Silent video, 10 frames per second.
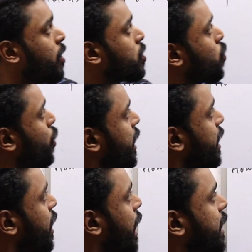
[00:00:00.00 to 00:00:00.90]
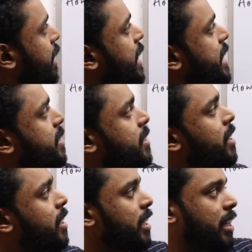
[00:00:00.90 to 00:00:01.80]
So here at least
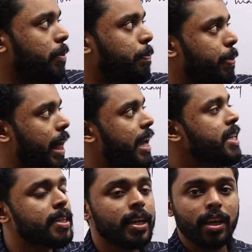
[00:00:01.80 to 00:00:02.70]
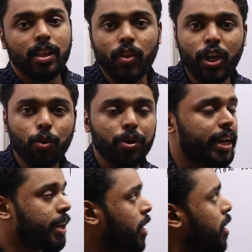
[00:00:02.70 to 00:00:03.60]
implies the
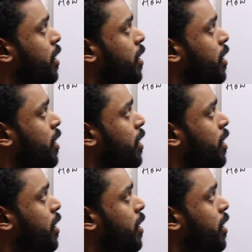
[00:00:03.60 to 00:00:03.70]
union.